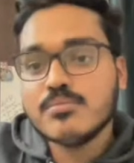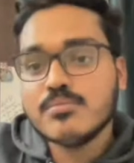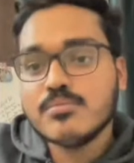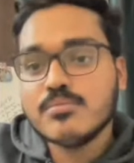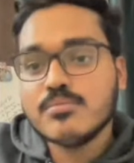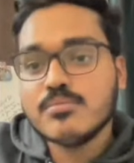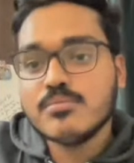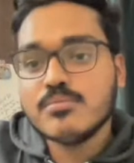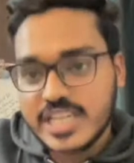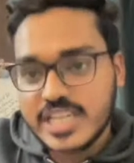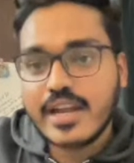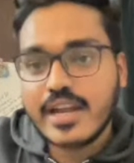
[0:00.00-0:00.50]

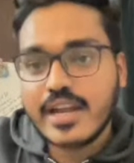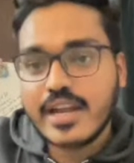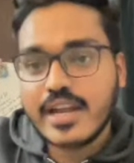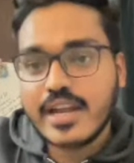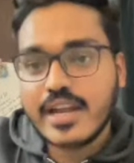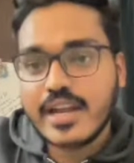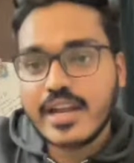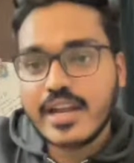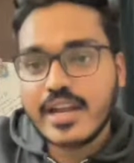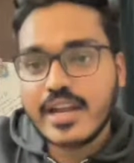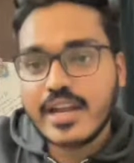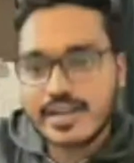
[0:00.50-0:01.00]
AM
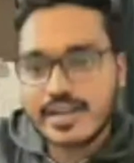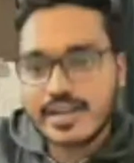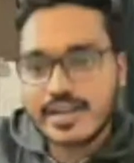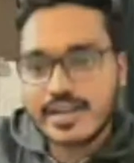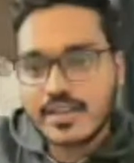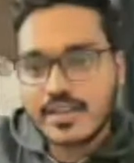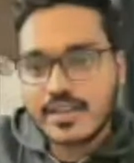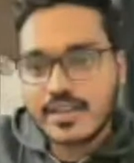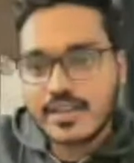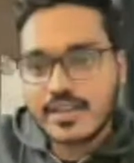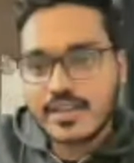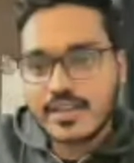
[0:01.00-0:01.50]

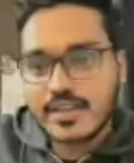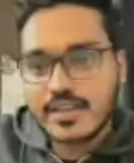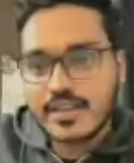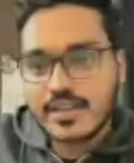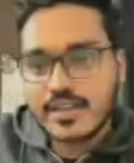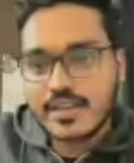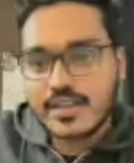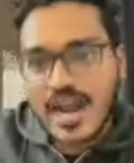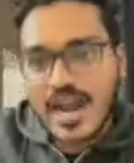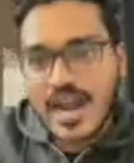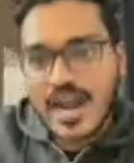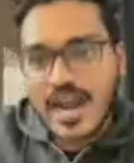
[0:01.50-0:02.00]
JKT,
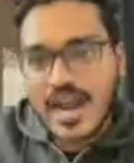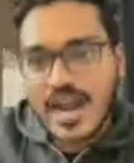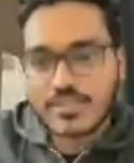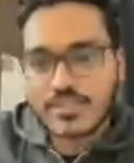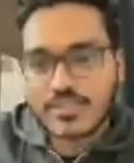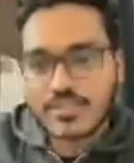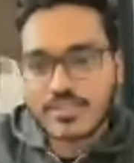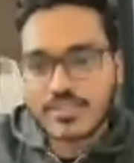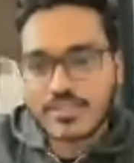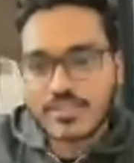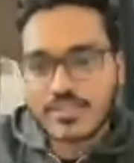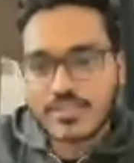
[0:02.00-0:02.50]

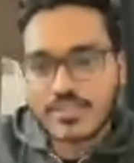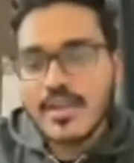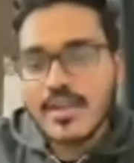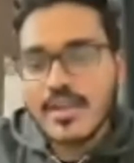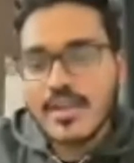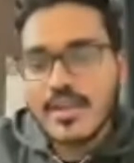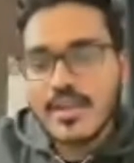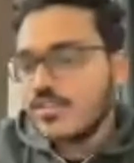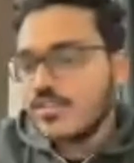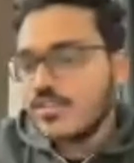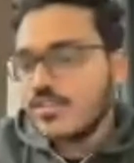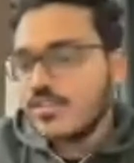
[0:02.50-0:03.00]
Jakartan time.
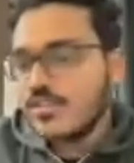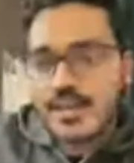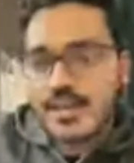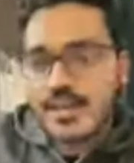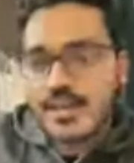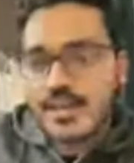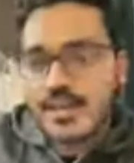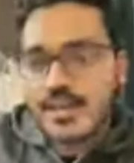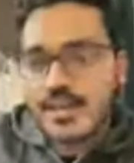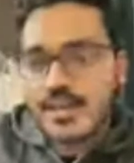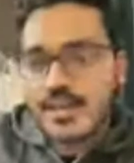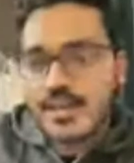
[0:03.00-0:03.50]

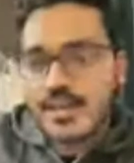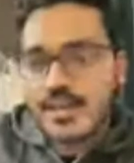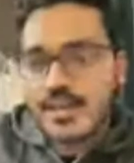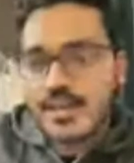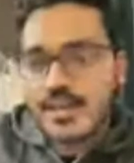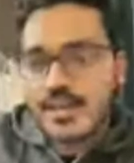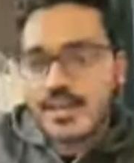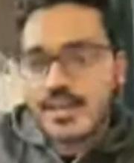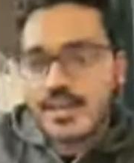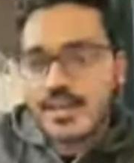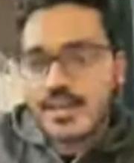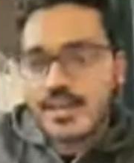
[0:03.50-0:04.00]
Jakarta is
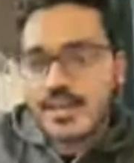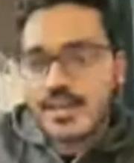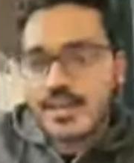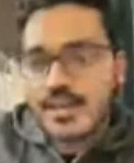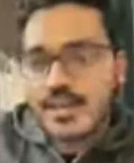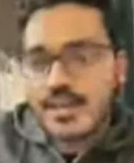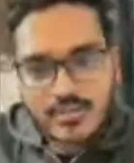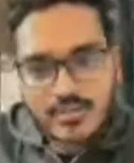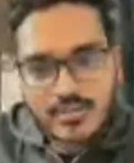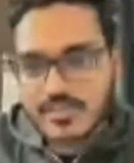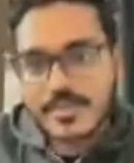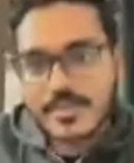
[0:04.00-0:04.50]
90
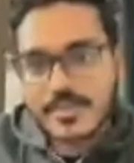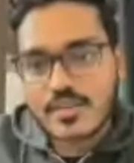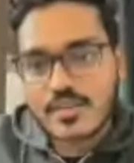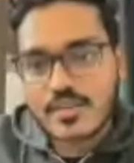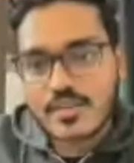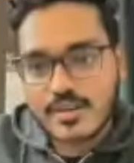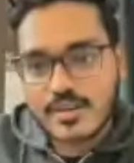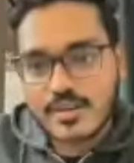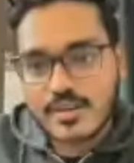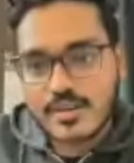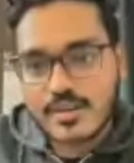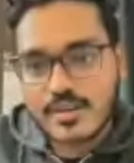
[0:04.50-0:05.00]
minutes ahead of
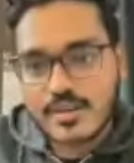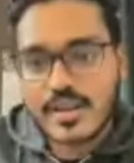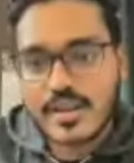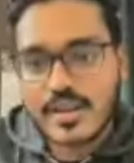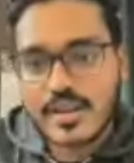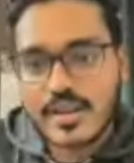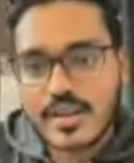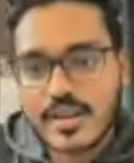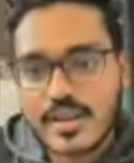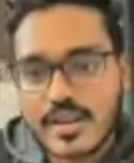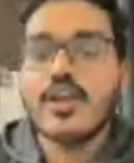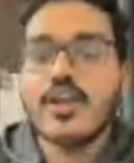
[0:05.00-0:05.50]
IST,
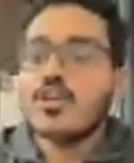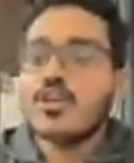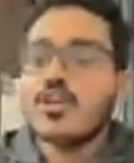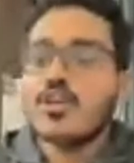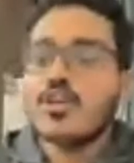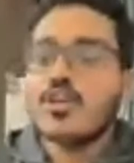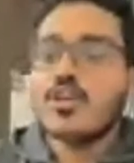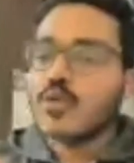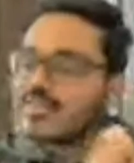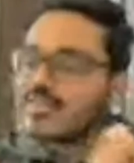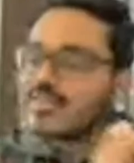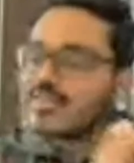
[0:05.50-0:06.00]

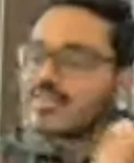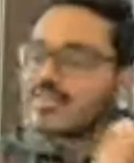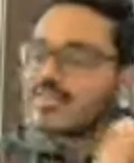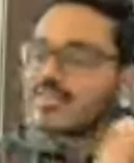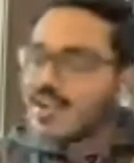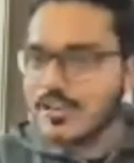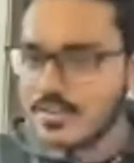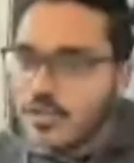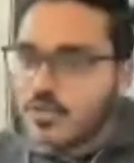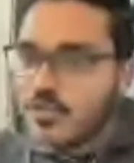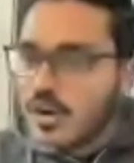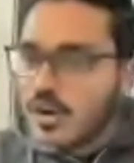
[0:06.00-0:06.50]
right?
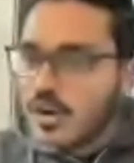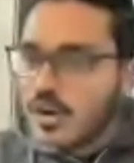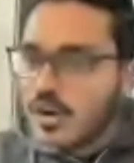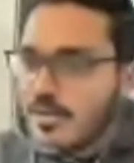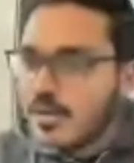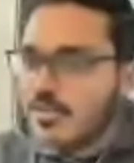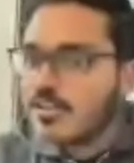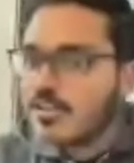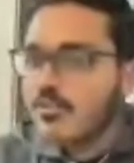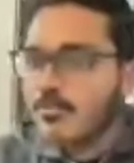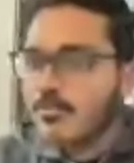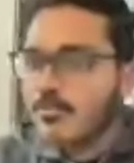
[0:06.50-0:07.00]
So overall,
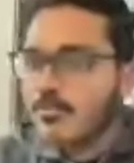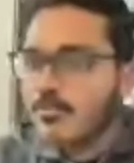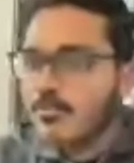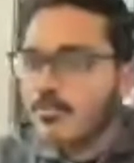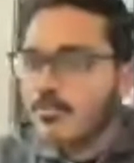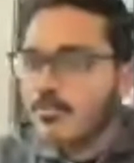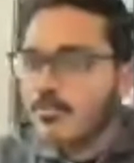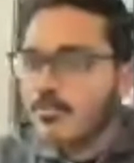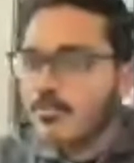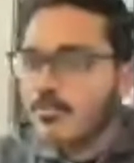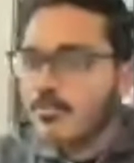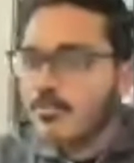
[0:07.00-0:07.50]
right?
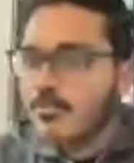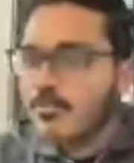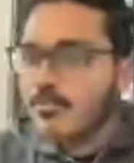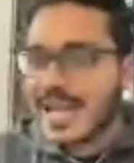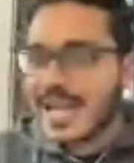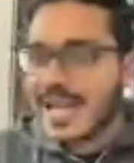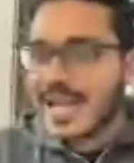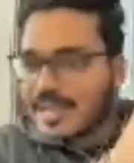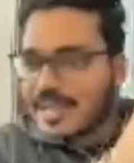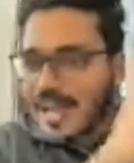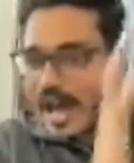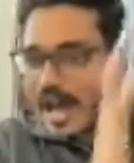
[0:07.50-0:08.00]
So I
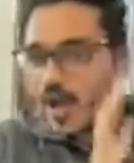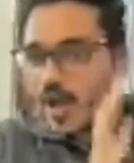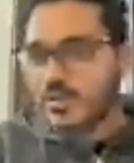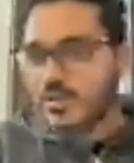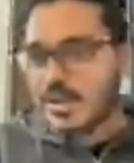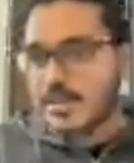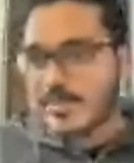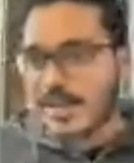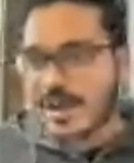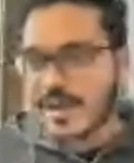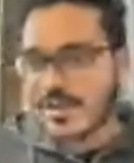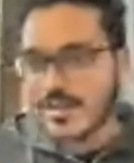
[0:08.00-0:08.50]
spend 15 to
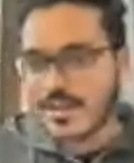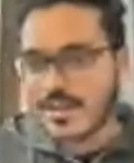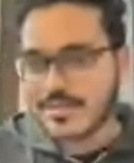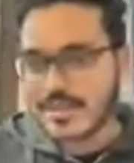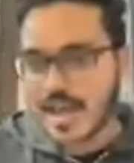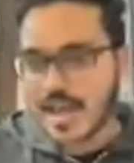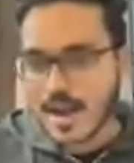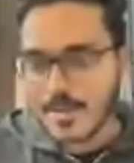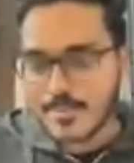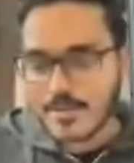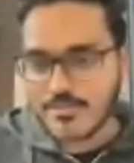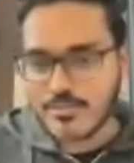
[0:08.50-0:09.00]
30 minutes of
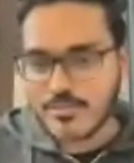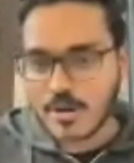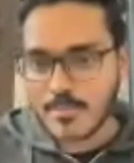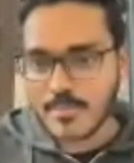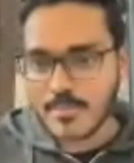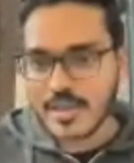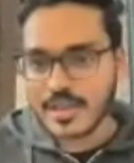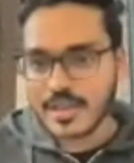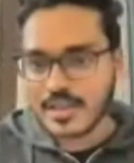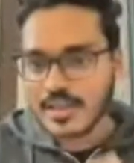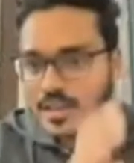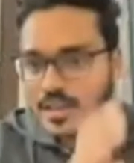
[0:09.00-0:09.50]
my time
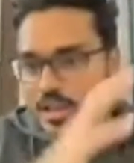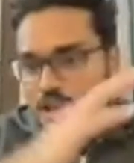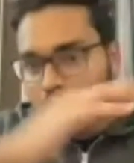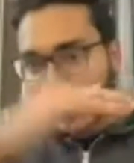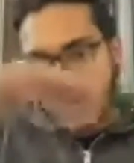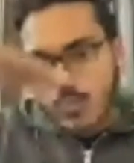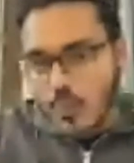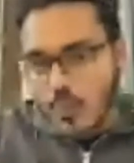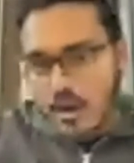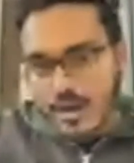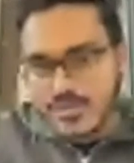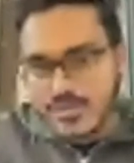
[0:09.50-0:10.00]
seeing how
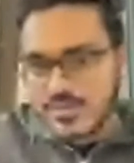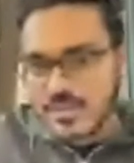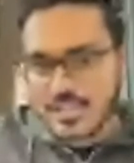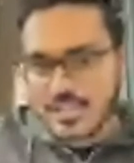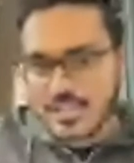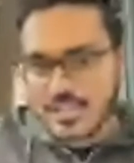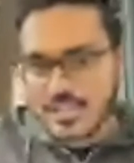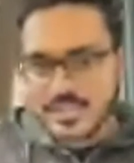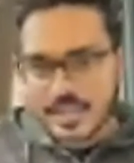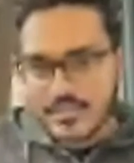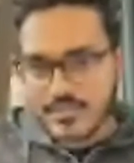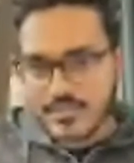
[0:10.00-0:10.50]
the metrics
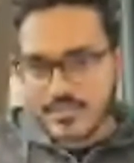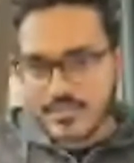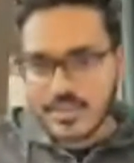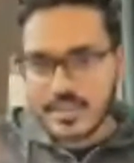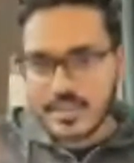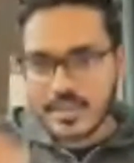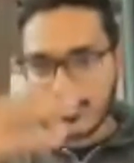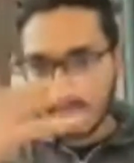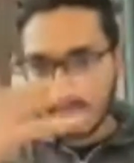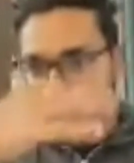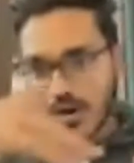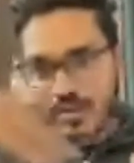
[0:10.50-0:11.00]
are
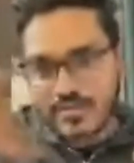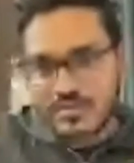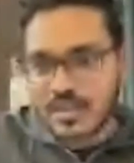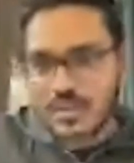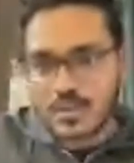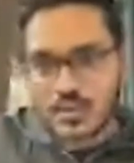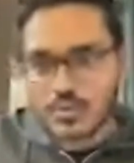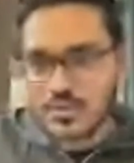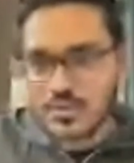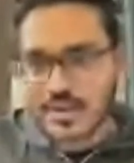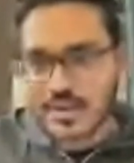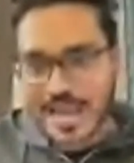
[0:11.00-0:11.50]
performing,
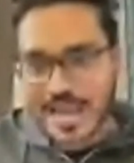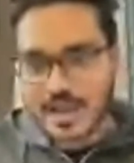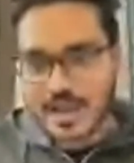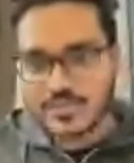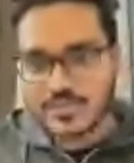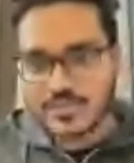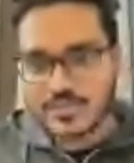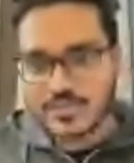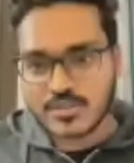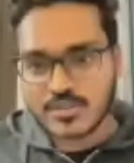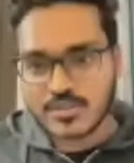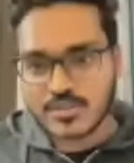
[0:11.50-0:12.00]
what's the
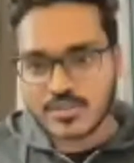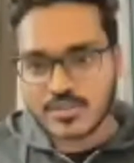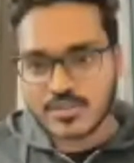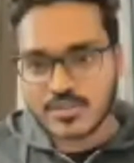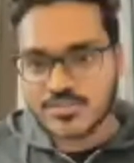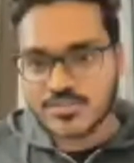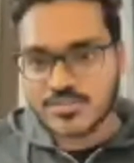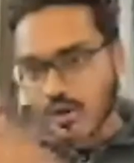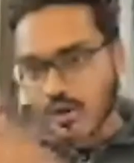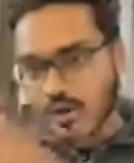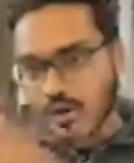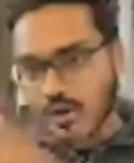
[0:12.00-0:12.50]

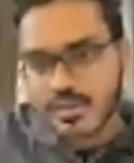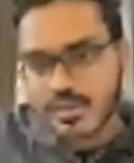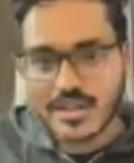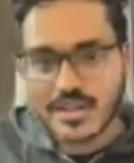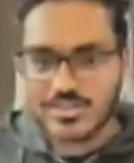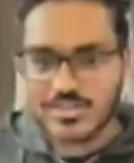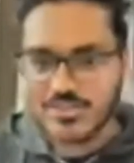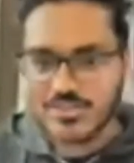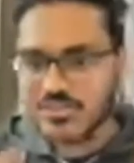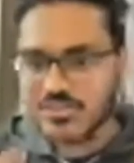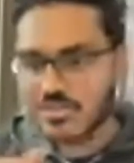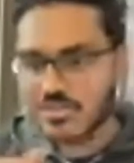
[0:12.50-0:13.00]
GMV, what's the
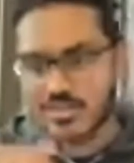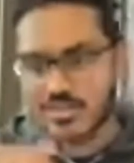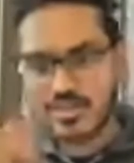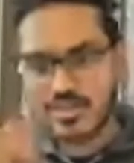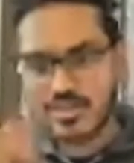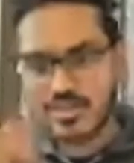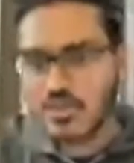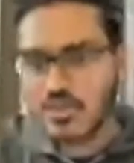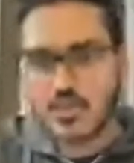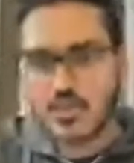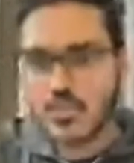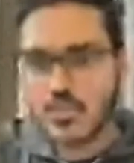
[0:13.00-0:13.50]
user
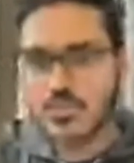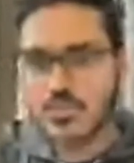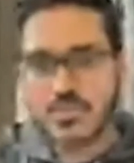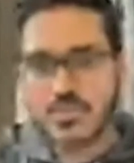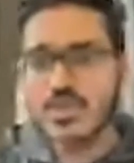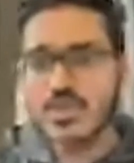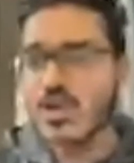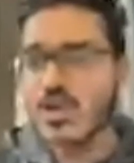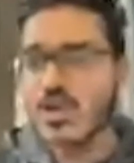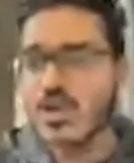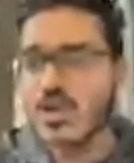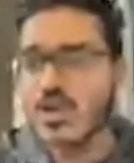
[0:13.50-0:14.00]
acquisition,
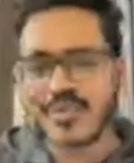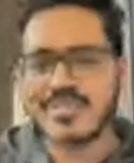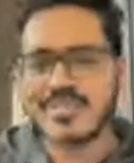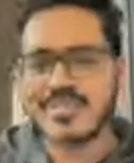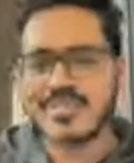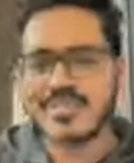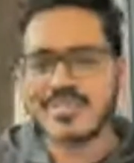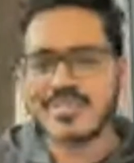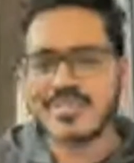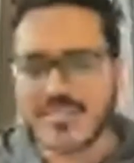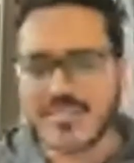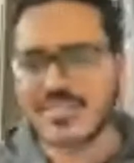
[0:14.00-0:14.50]
what's the
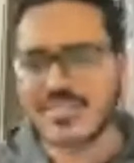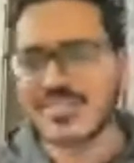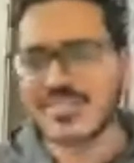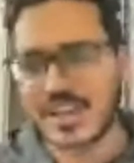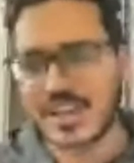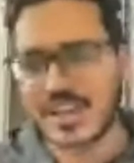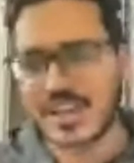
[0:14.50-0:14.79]
retention,